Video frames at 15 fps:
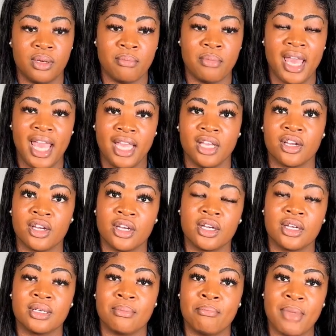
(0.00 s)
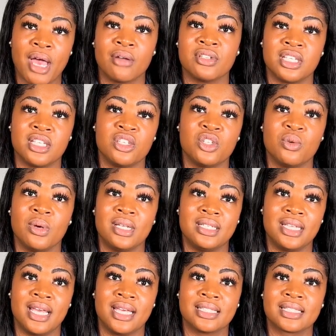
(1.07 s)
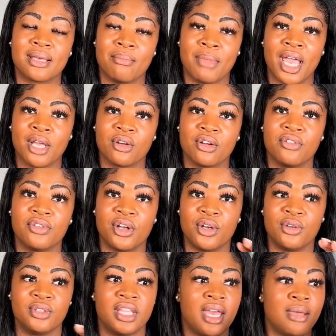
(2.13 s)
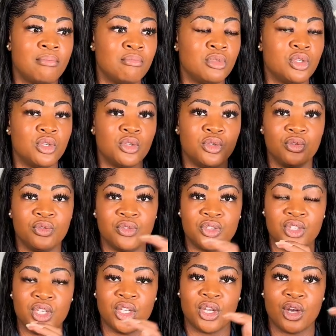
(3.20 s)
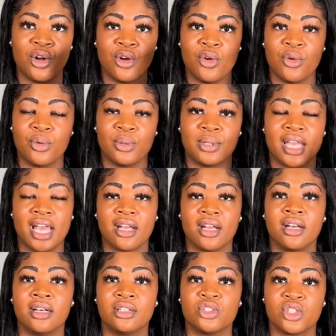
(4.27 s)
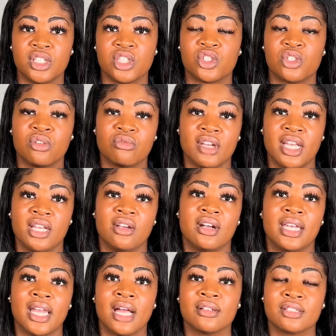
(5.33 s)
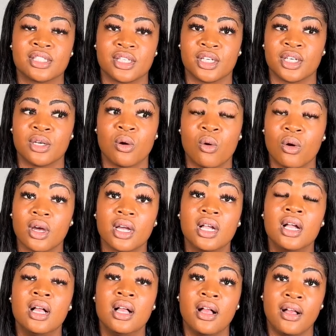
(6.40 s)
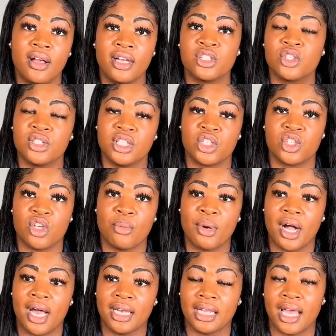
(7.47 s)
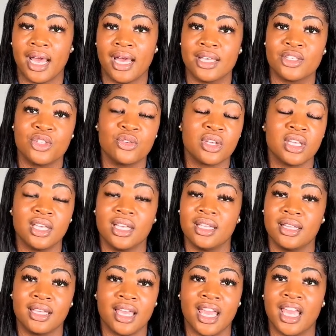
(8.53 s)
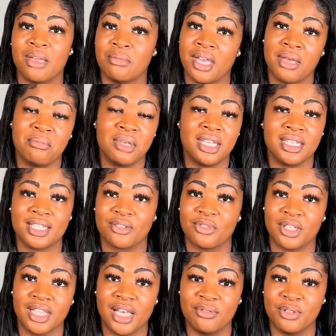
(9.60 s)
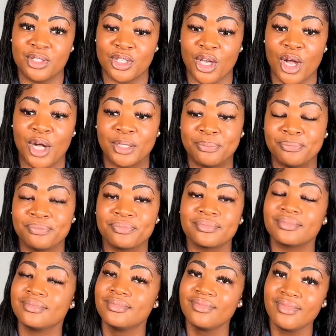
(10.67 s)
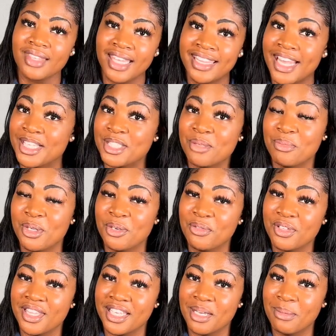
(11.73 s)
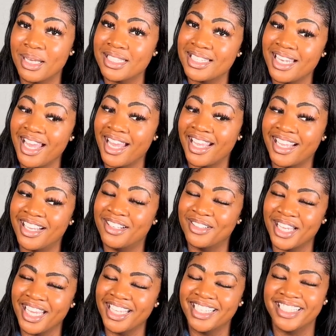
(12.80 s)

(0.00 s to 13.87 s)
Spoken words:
anchored, mounted to a desk microphone that moves, like a traditional radio announcer or a traditional podcast. You can get in the game at many different levels, y'all. And that's the beautiful thing about today. Okay.